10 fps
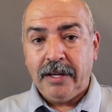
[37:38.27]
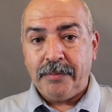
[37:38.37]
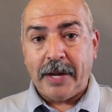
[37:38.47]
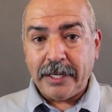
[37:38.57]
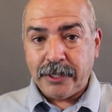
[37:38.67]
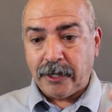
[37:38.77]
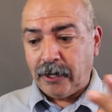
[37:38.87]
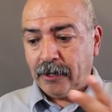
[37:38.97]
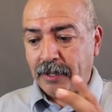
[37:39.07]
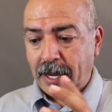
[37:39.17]
Make
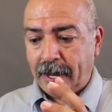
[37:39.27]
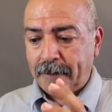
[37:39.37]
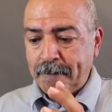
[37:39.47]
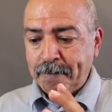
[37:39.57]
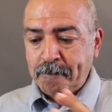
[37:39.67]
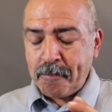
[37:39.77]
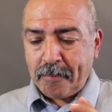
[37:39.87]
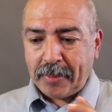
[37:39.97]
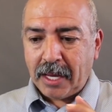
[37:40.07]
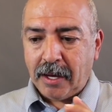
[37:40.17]
sure that
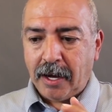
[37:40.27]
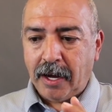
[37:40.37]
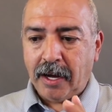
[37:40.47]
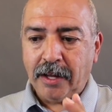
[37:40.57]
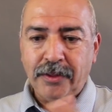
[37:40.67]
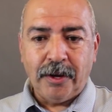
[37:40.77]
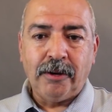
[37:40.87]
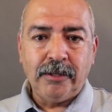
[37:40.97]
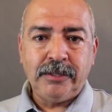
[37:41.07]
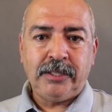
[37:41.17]

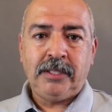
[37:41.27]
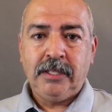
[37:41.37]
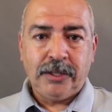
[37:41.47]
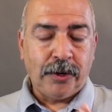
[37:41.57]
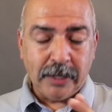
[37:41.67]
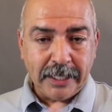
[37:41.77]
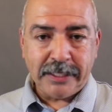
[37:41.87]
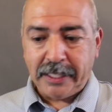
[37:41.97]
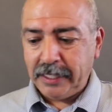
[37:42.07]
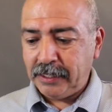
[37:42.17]
those your
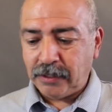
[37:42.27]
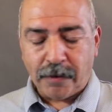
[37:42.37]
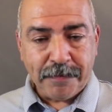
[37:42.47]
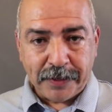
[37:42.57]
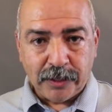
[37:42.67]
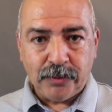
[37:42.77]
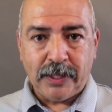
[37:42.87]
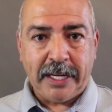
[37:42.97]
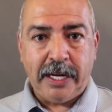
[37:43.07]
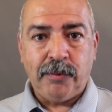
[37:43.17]
listings are filled
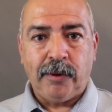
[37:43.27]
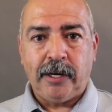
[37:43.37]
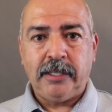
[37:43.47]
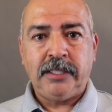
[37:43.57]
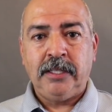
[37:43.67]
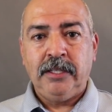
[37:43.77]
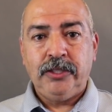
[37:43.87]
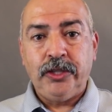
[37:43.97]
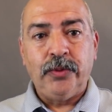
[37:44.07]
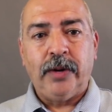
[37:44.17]
with keywords
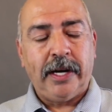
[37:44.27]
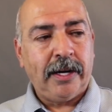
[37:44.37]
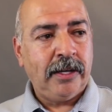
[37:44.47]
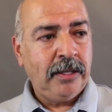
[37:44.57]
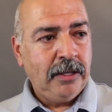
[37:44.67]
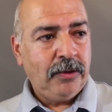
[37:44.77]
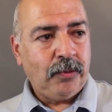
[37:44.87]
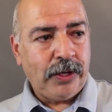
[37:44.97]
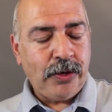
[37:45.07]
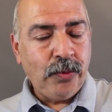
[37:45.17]
to where
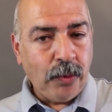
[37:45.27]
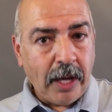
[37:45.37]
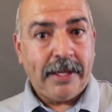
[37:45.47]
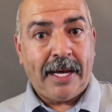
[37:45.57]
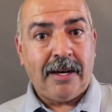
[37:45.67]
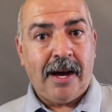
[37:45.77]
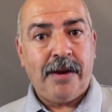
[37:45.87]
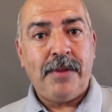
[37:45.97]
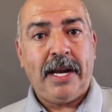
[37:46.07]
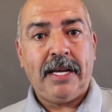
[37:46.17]
when you run that
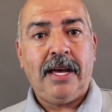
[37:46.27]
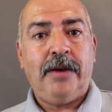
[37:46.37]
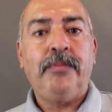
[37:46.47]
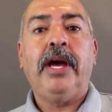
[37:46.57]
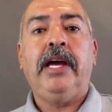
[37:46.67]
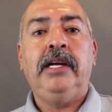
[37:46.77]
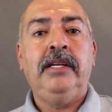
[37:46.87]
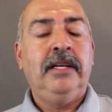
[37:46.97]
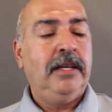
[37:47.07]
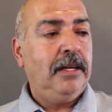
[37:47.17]
automatic
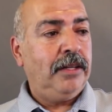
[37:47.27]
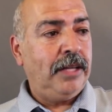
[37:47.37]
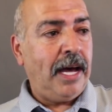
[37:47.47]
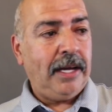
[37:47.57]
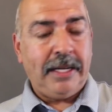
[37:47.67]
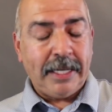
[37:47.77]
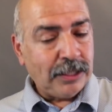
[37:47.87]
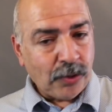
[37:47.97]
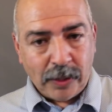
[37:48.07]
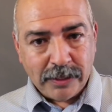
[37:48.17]
campaign, that
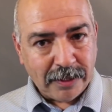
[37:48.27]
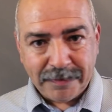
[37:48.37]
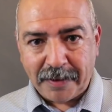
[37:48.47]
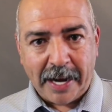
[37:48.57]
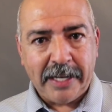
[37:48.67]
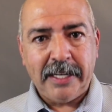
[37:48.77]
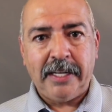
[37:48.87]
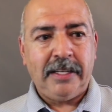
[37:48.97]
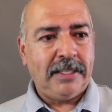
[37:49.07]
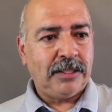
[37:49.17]
it's going to find
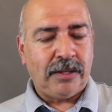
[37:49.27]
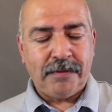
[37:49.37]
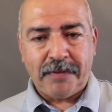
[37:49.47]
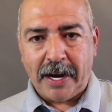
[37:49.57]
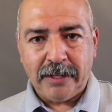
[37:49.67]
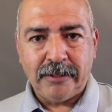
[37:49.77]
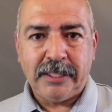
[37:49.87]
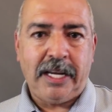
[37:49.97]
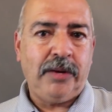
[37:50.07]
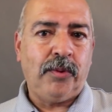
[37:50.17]
it, it's going to find those
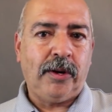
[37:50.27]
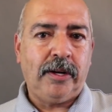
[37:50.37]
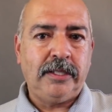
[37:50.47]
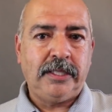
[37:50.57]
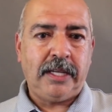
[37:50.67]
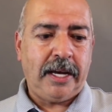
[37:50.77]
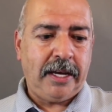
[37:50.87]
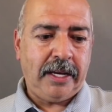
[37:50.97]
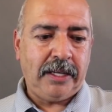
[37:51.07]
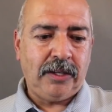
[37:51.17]
keywords
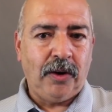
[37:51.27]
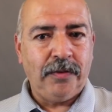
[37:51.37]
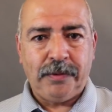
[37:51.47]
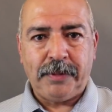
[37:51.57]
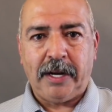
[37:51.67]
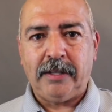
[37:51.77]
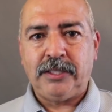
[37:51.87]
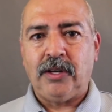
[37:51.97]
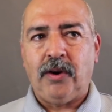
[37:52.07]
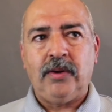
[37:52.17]
and go from there.
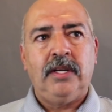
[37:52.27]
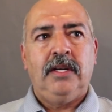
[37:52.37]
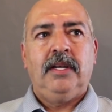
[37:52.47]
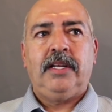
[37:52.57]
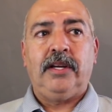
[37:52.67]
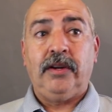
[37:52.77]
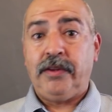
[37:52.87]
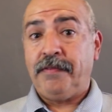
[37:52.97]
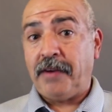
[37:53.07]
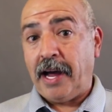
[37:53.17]
So
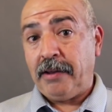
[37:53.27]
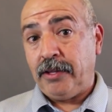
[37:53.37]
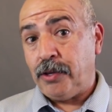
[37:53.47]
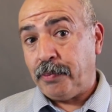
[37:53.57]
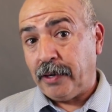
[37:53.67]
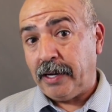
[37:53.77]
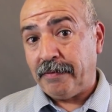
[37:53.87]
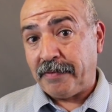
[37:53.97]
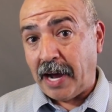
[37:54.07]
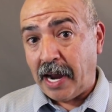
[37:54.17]
you put
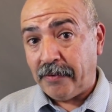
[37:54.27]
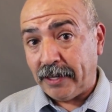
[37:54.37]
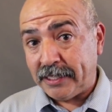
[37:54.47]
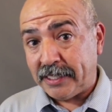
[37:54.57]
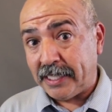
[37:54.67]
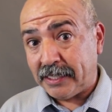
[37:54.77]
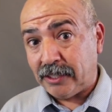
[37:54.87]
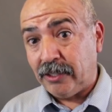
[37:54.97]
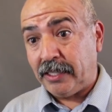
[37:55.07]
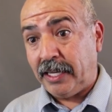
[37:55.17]
in 5 or 6
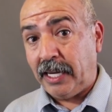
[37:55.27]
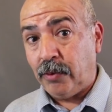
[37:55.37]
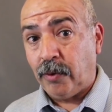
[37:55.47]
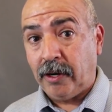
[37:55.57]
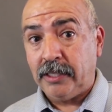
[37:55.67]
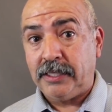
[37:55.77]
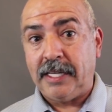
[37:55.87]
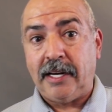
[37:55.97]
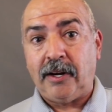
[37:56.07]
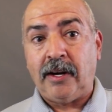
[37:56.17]
good keywords
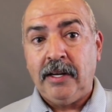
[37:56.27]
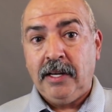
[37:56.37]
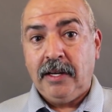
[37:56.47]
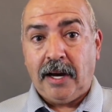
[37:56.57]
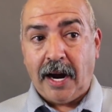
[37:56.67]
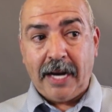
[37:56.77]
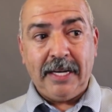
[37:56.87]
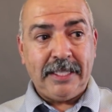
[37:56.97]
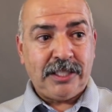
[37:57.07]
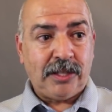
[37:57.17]
that are
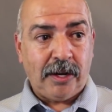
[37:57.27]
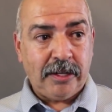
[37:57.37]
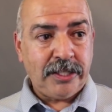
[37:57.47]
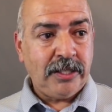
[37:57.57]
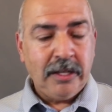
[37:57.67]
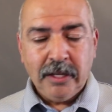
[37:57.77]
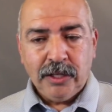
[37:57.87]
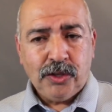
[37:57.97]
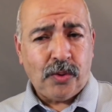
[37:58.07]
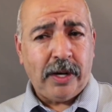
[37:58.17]
highly searched,
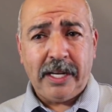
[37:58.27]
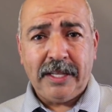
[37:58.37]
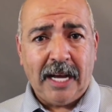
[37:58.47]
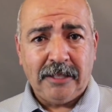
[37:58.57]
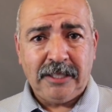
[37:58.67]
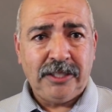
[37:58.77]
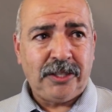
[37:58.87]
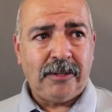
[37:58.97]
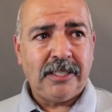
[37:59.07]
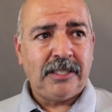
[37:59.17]
20,000
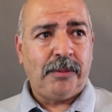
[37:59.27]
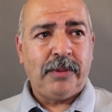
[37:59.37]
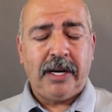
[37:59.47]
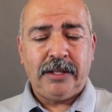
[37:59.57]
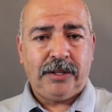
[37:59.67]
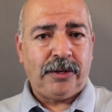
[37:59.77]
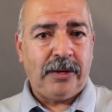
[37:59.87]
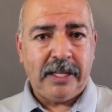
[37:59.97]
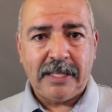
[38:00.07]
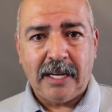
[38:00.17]
searches a month,
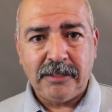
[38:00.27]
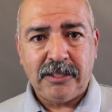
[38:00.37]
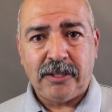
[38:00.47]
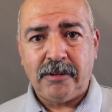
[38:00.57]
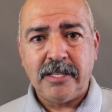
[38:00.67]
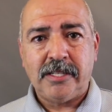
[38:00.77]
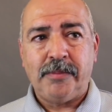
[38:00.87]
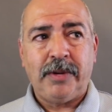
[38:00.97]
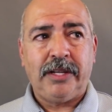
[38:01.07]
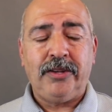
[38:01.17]
30,000 searches a
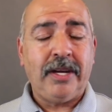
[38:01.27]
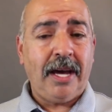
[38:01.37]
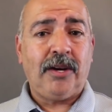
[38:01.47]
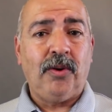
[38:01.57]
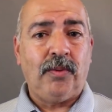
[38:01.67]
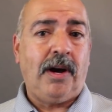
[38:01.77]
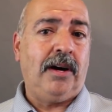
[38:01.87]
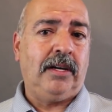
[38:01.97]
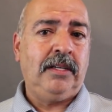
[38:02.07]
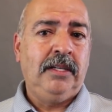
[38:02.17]
month. You can't go wrong.